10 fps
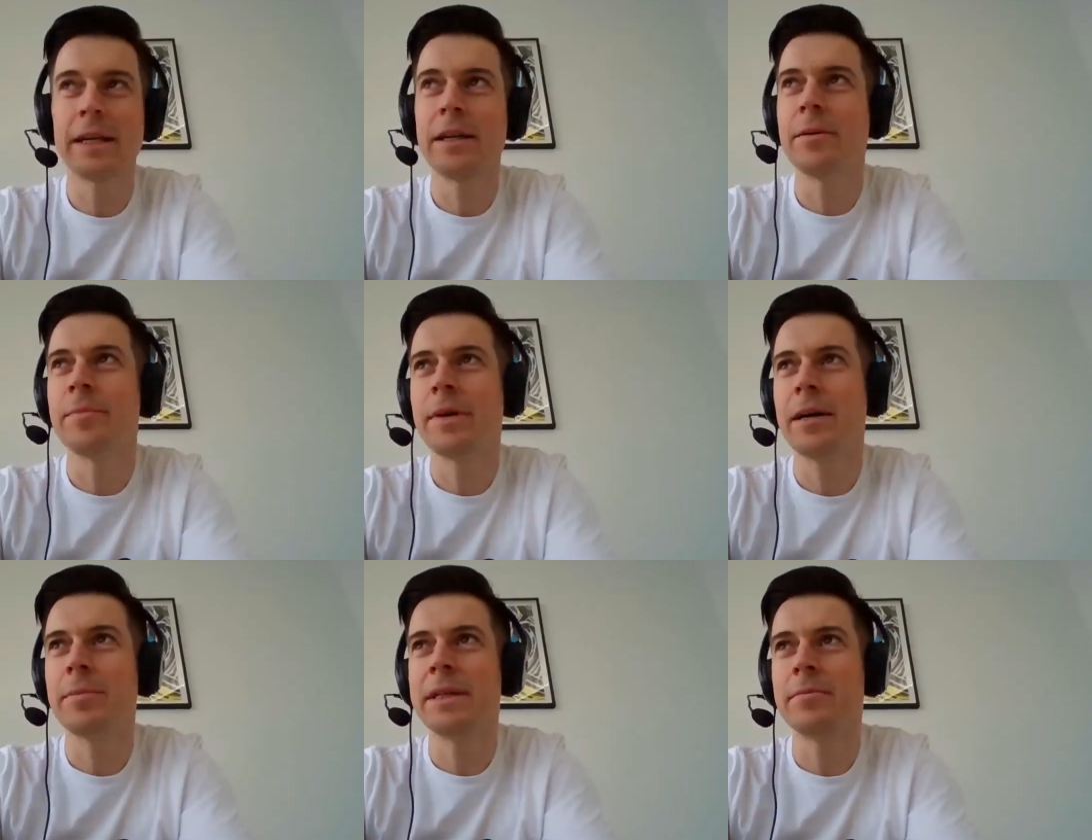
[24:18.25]

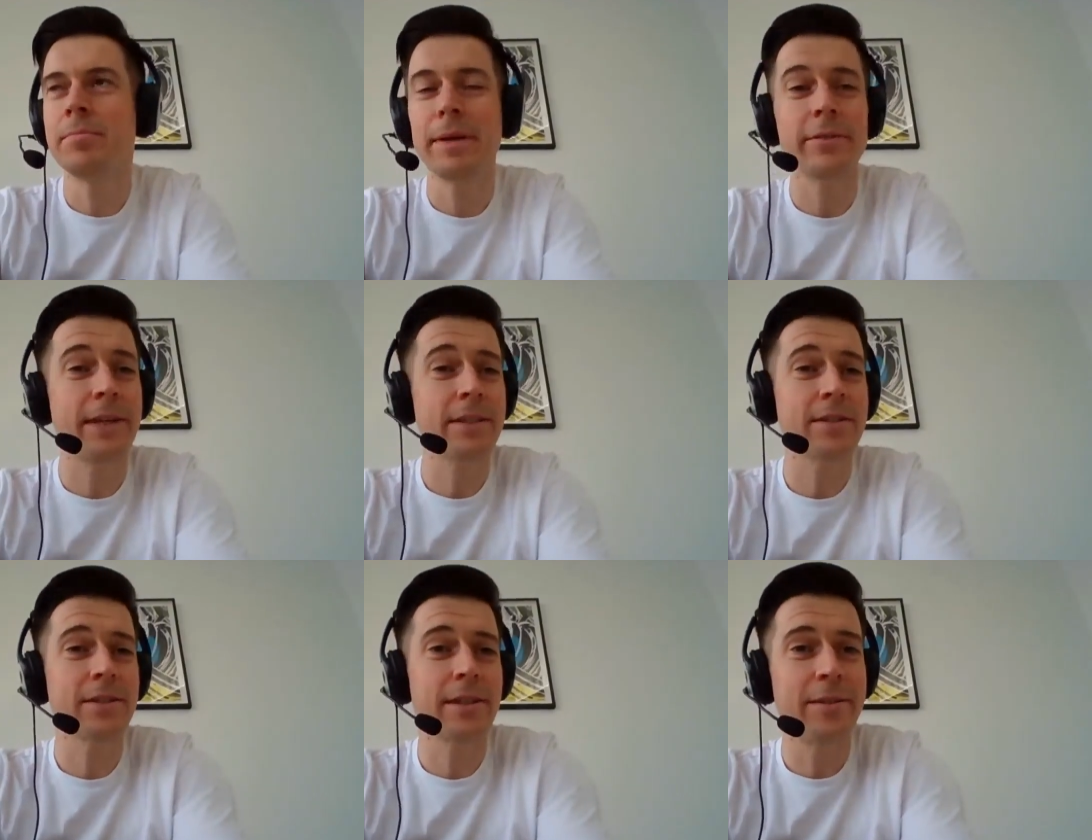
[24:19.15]
I'm in Belfast
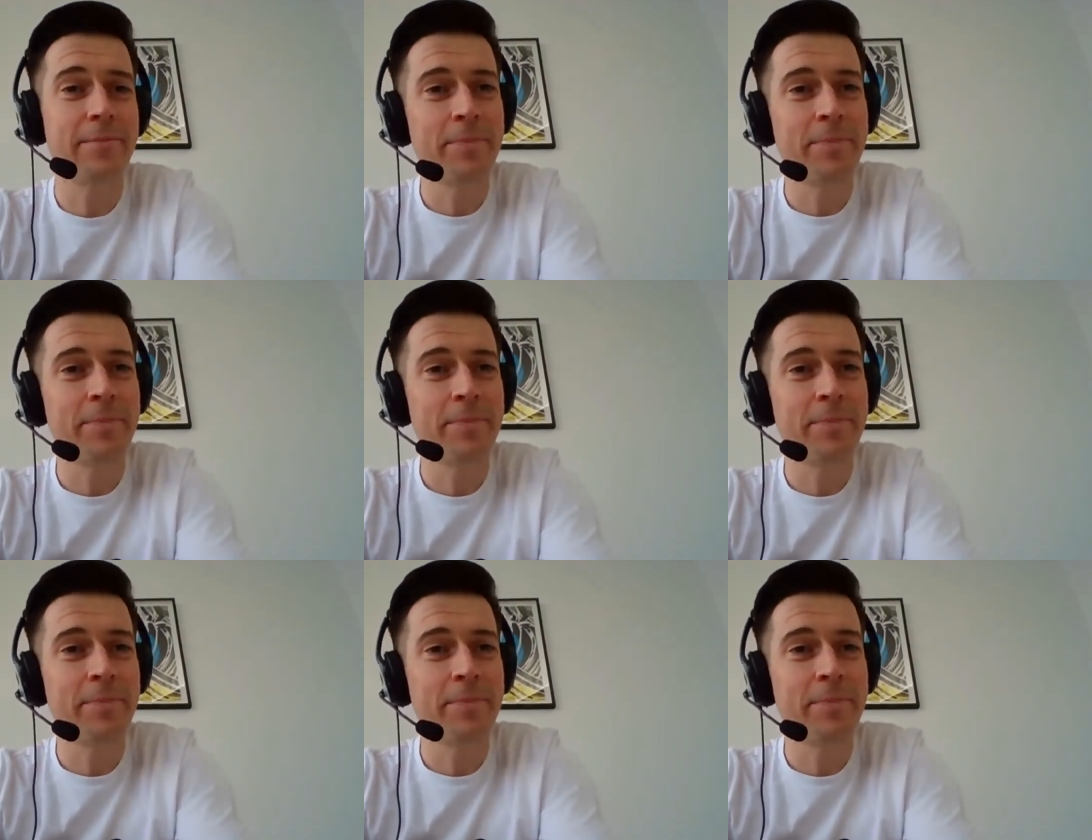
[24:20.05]
instead.